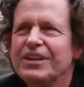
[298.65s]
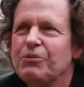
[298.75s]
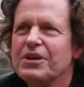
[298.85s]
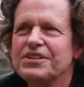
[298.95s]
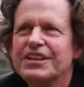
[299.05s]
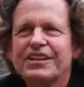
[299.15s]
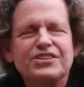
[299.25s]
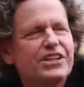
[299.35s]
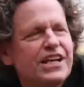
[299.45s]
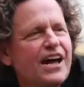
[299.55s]
It wasn't
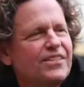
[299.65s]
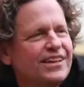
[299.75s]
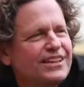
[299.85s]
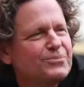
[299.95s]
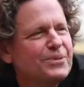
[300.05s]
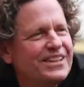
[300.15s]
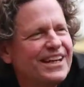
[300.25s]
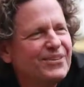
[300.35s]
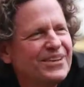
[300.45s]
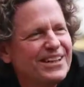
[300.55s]
collegiate Gothic, let's put it
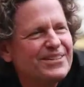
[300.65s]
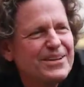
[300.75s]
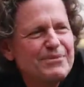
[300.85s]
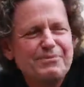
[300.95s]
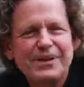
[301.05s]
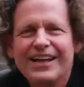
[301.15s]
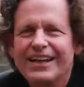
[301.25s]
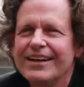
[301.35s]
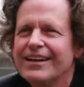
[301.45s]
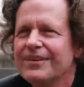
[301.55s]
that way, but